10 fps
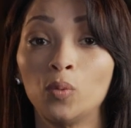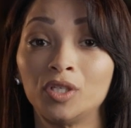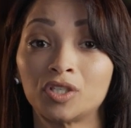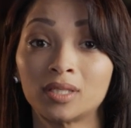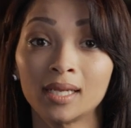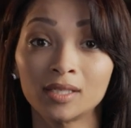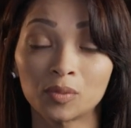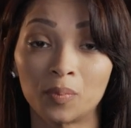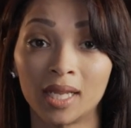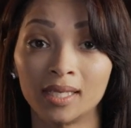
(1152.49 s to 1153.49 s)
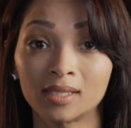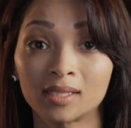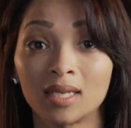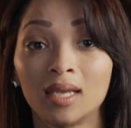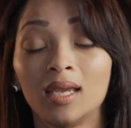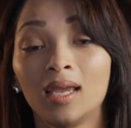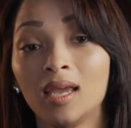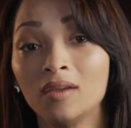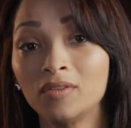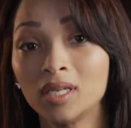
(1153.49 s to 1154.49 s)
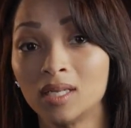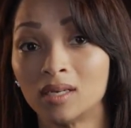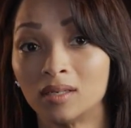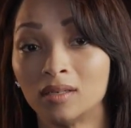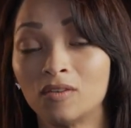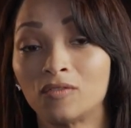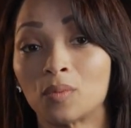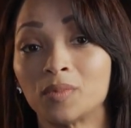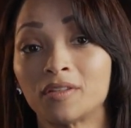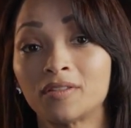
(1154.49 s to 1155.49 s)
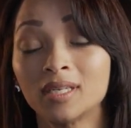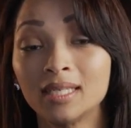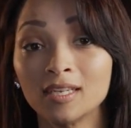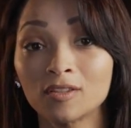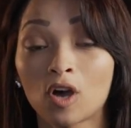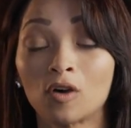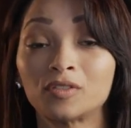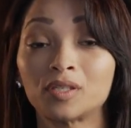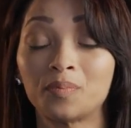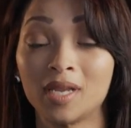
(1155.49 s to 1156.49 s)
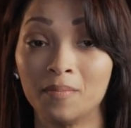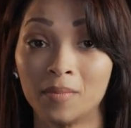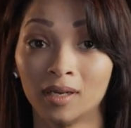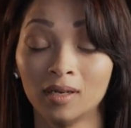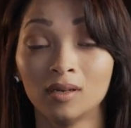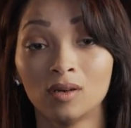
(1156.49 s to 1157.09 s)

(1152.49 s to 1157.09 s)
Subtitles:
which takes place every year from the 30th of September